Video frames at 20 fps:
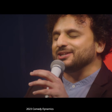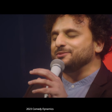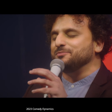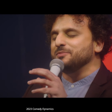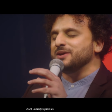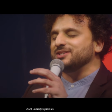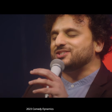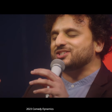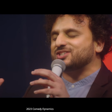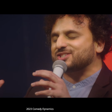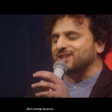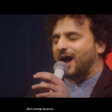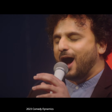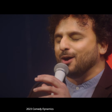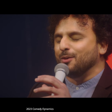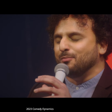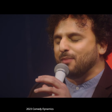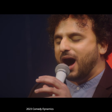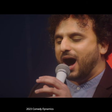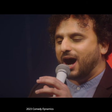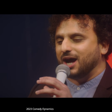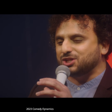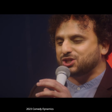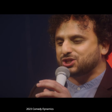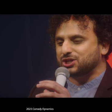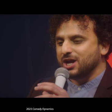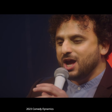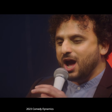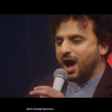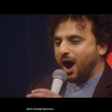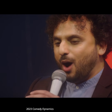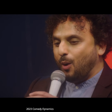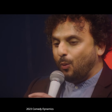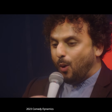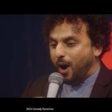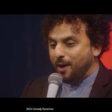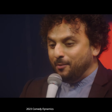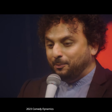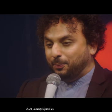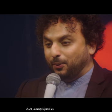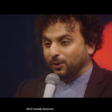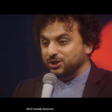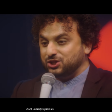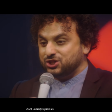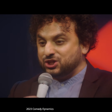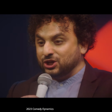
me so much, at one point